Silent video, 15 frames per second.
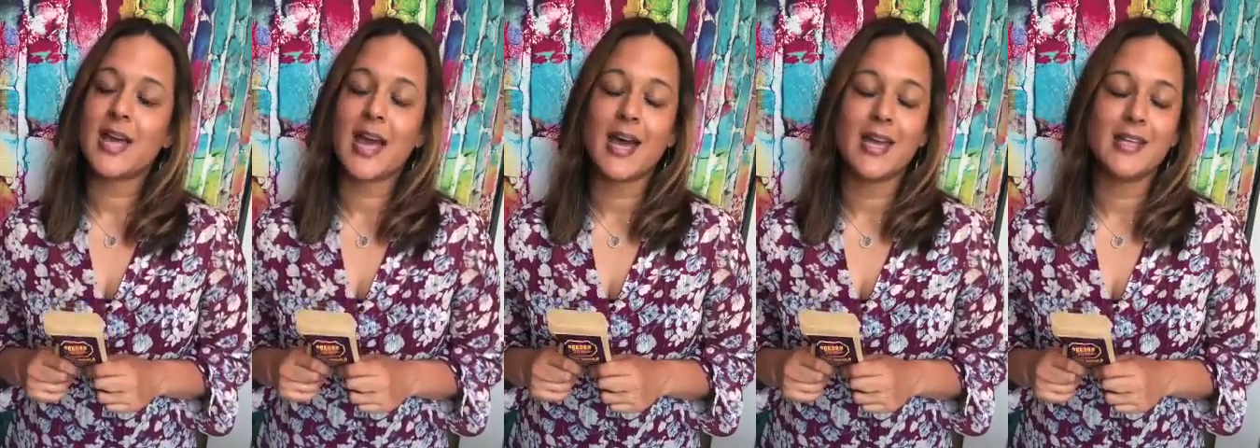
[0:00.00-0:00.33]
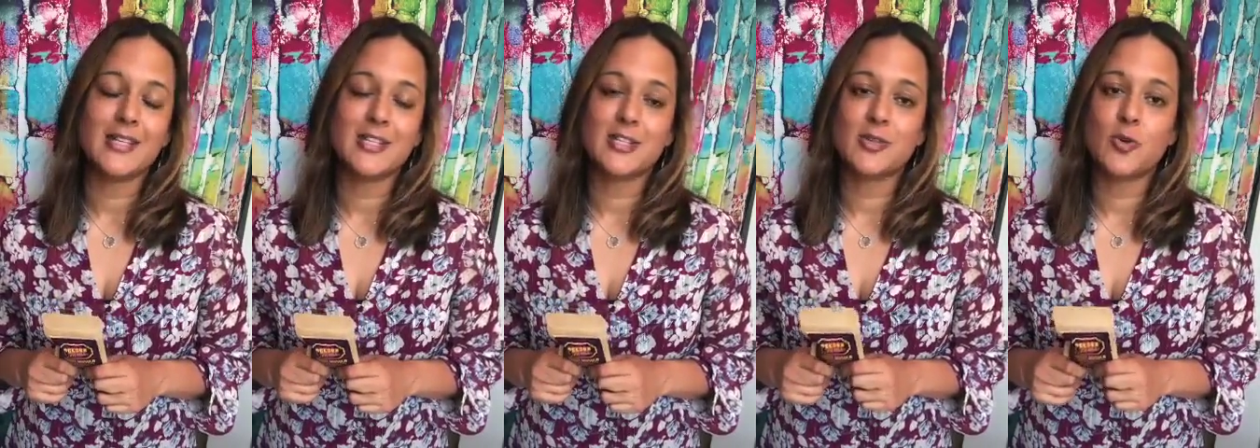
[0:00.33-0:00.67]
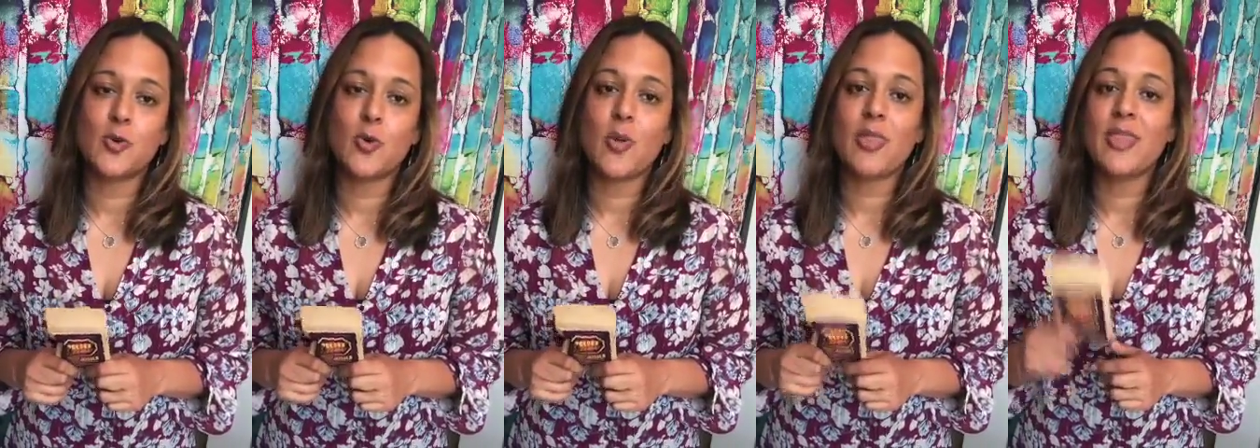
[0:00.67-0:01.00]
and
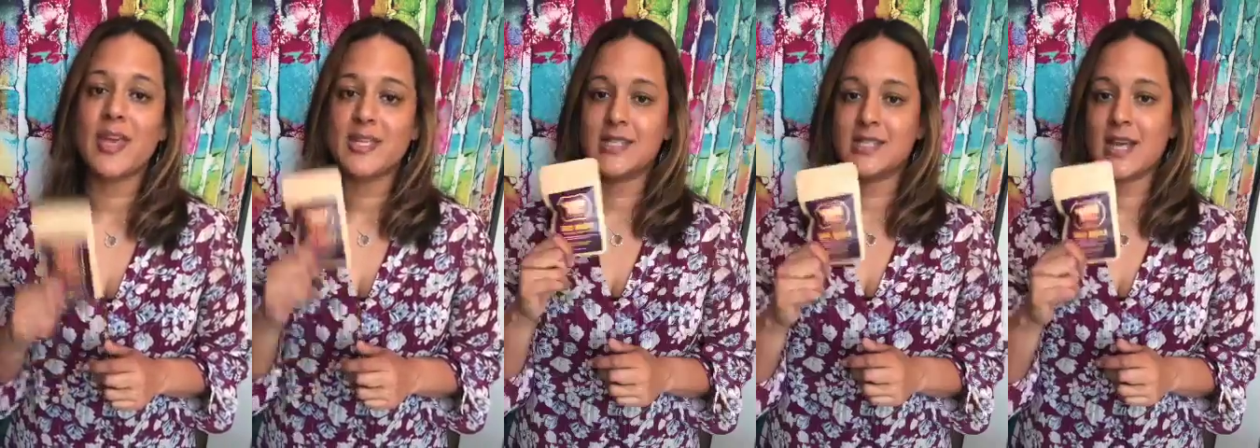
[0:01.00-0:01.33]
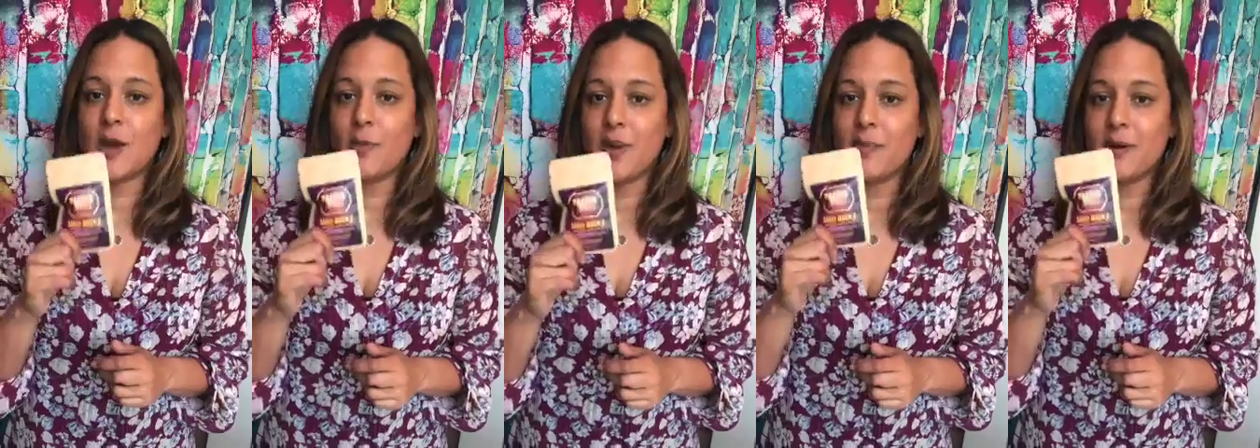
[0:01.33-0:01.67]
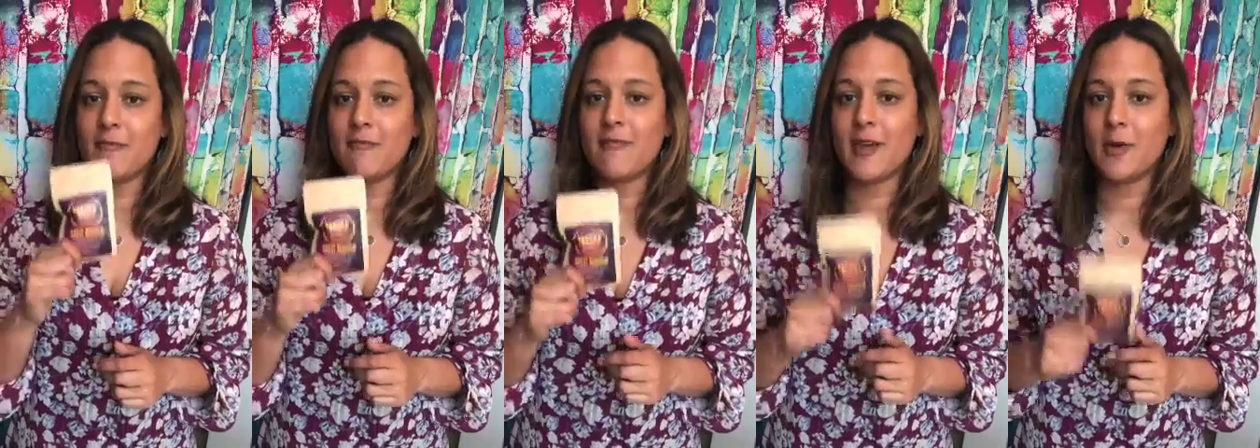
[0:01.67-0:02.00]
so this is how my
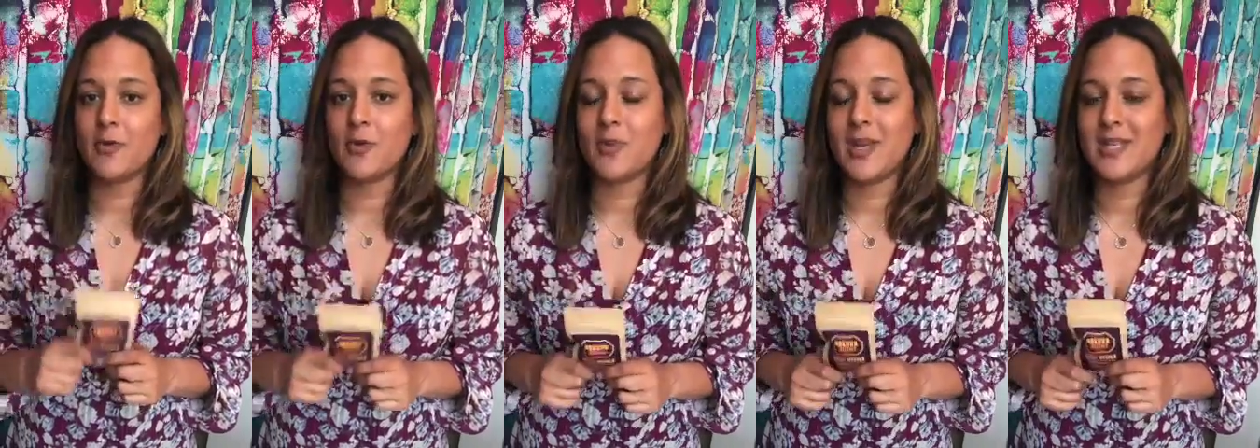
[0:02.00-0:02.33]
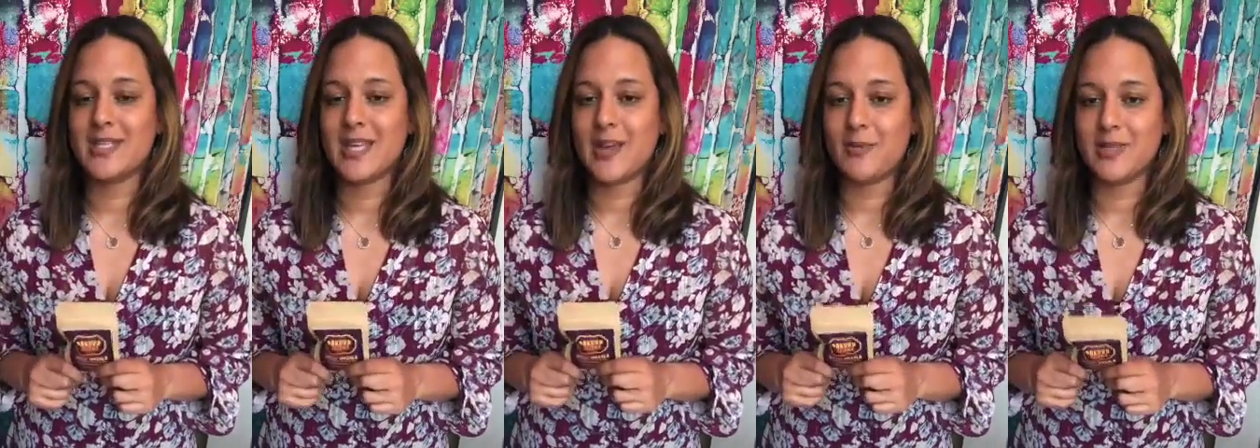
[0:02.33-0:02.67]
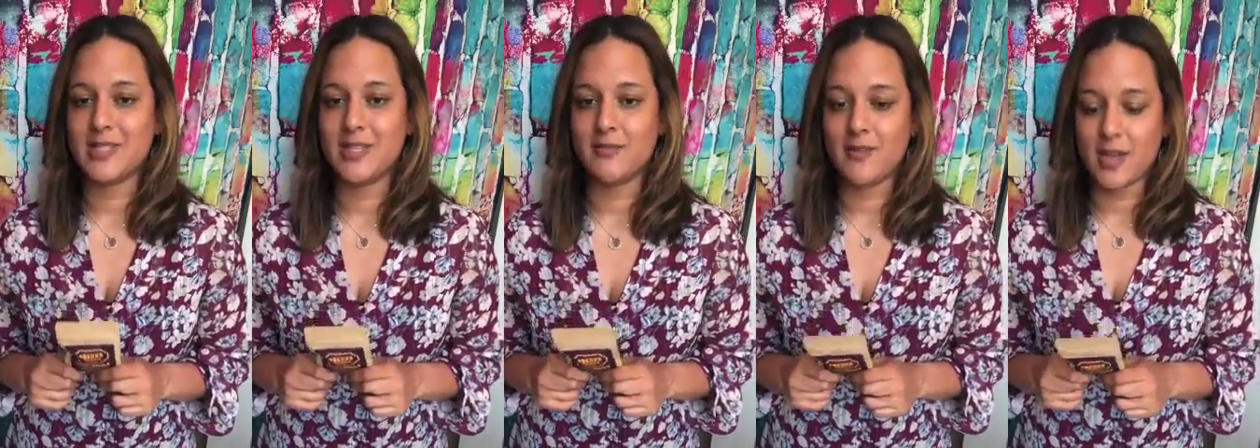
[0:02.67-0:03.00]
mum found a way to get me
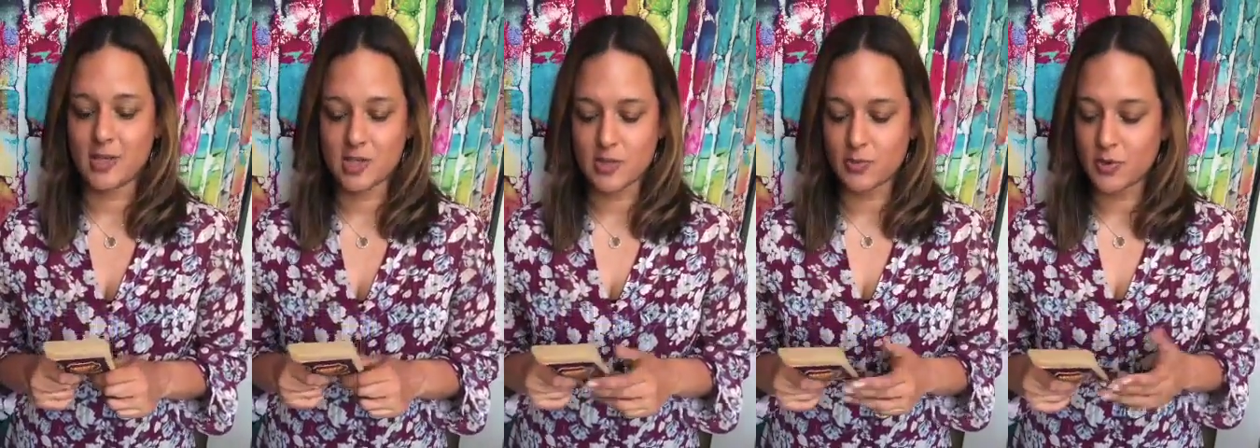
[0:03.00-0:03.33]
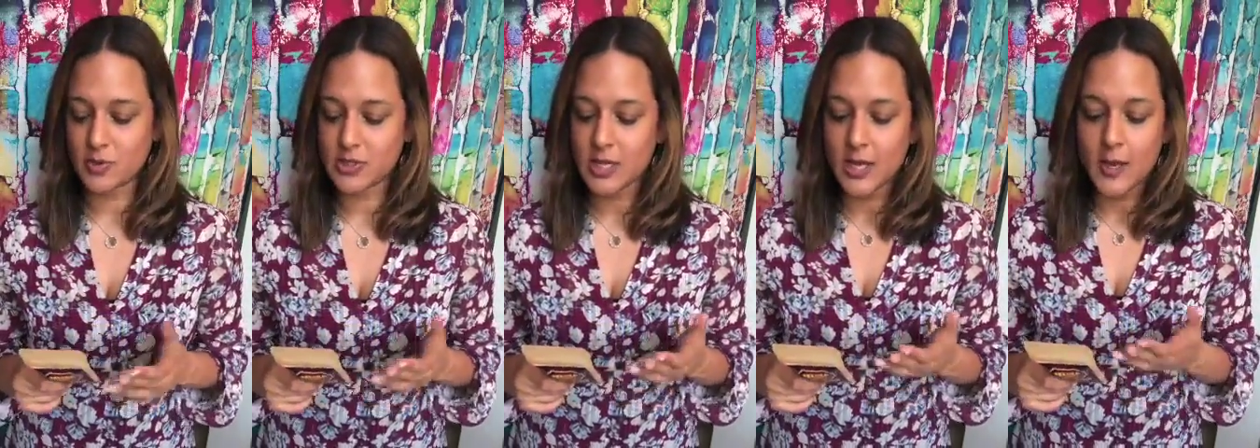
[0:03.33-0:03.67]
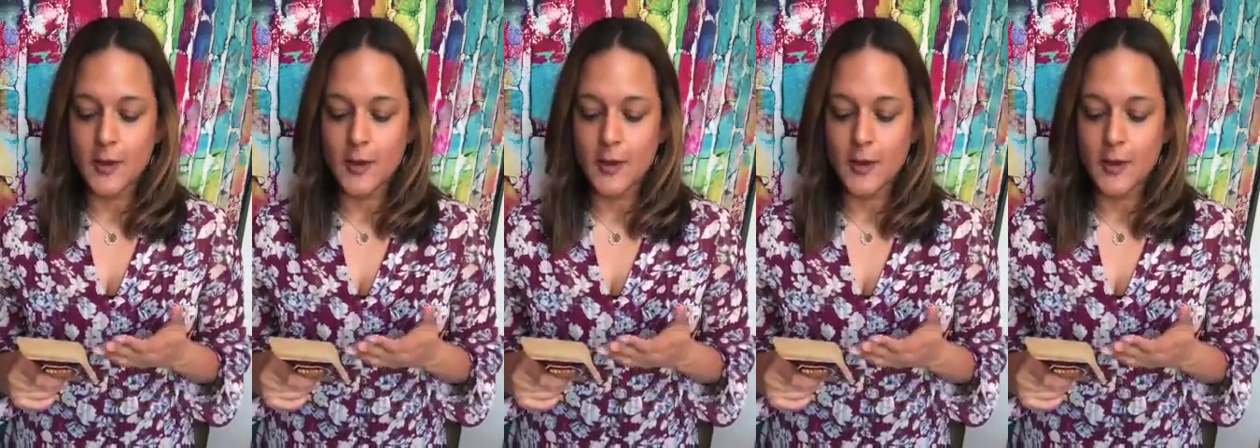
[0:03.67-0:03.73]
to eat vegetables.